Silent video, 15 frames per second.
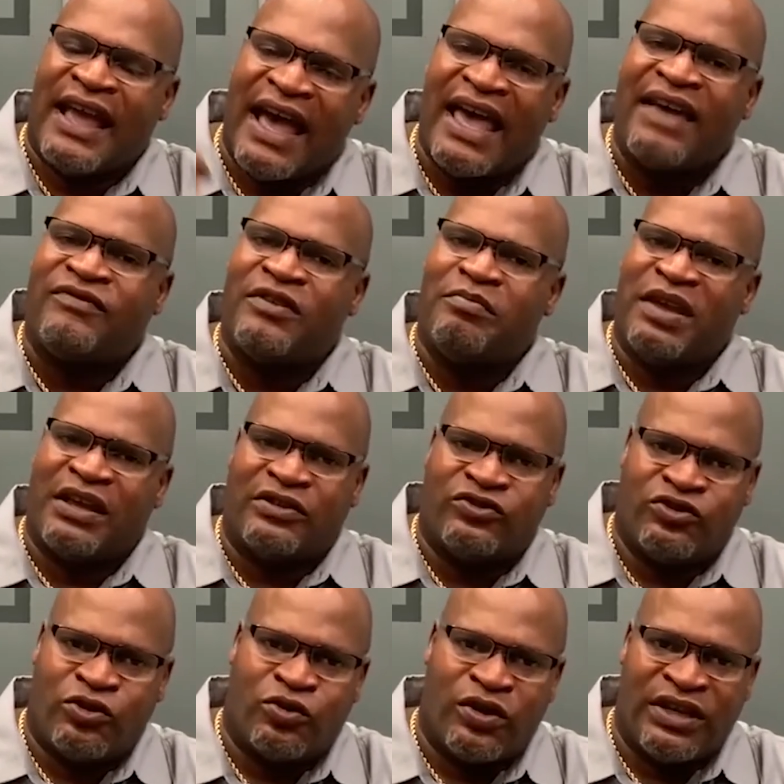I have to make a
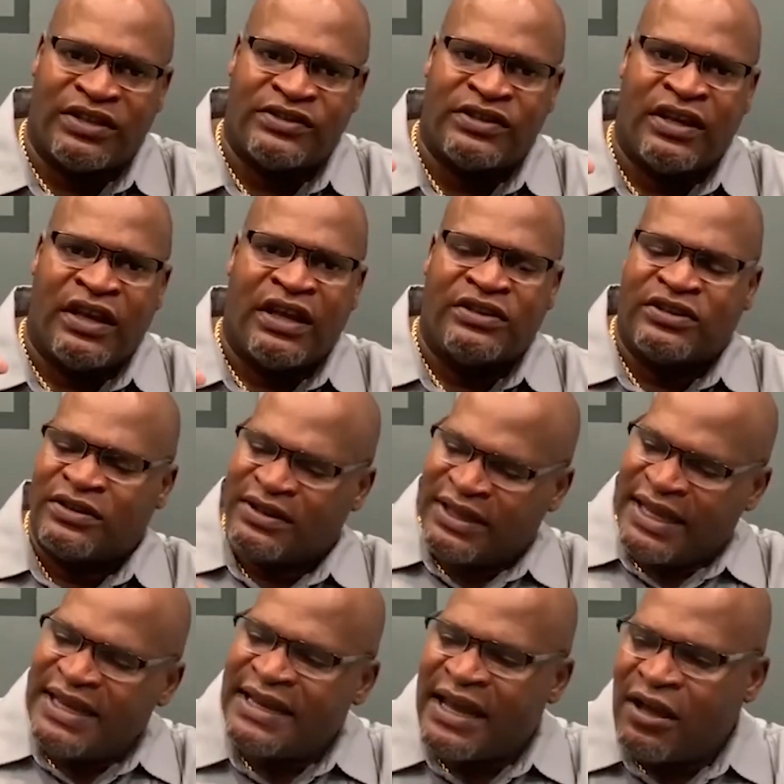choice to
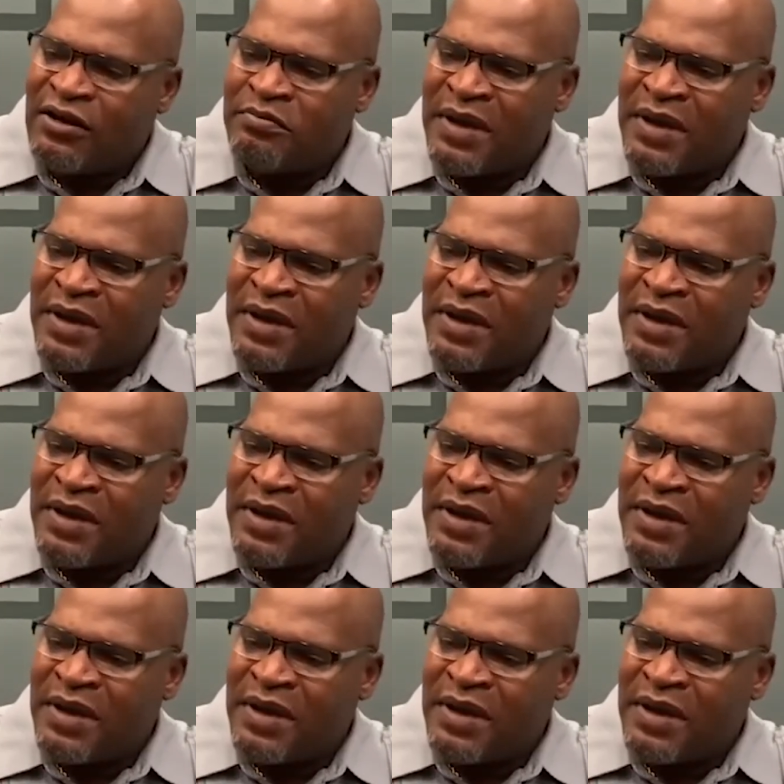lay down